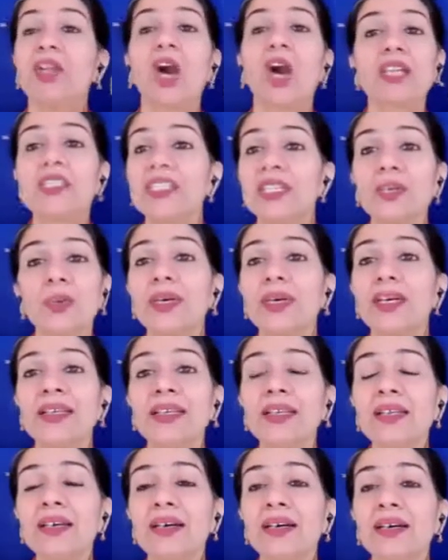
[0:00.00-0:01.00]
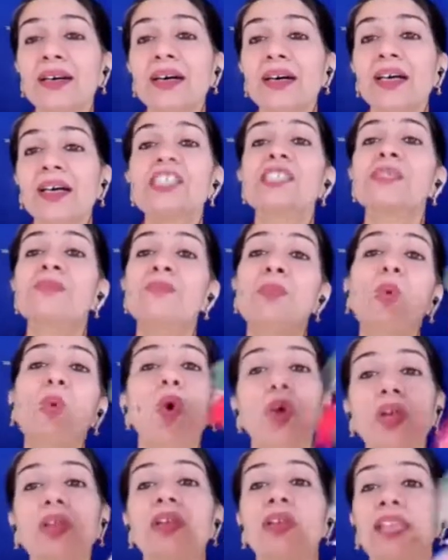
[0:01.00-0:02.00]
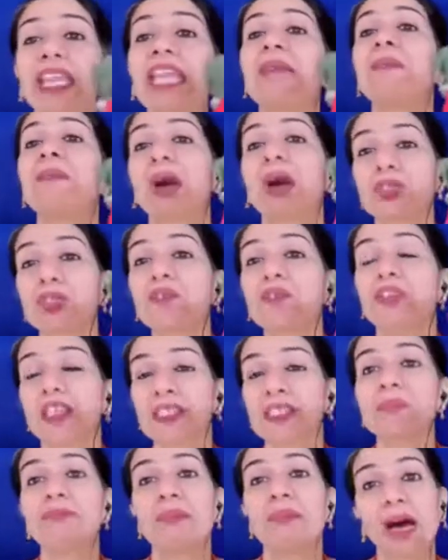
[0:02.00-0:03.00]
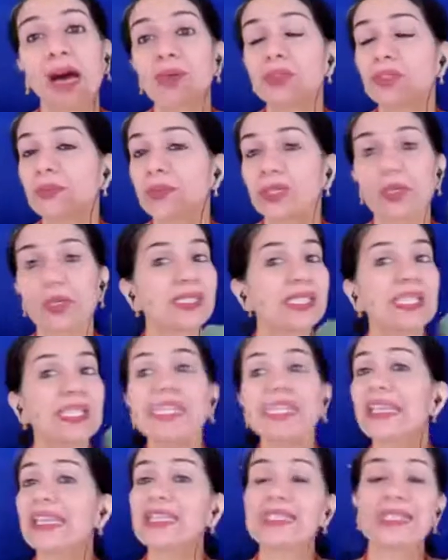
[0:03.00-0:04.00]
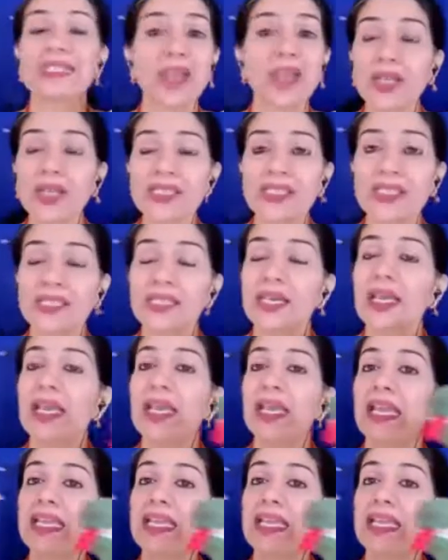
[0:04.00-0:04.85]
not even smoke came out of his mouth because he had exhausted